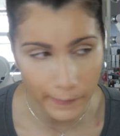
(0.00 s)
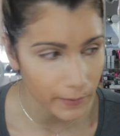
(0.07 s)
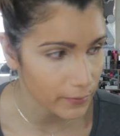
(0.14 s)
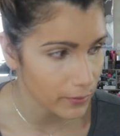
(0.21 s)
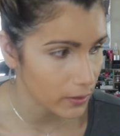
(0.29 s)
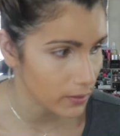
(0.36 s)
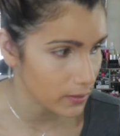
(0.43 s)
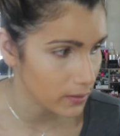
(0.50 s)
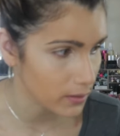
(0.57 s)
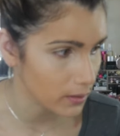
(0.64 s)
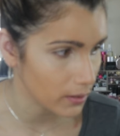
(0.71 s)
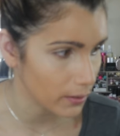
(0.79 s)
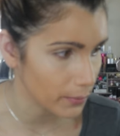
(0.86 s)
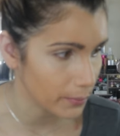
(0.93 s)
don't know if you can
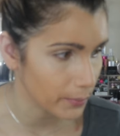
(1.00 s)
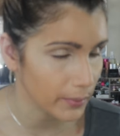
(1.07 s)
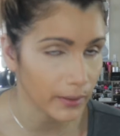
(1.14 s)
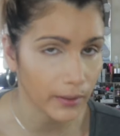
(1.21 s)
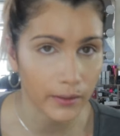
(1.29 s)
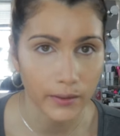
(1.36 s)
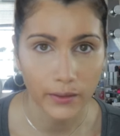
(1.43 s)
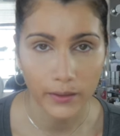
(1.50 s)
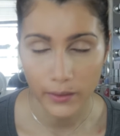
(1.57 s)
see it but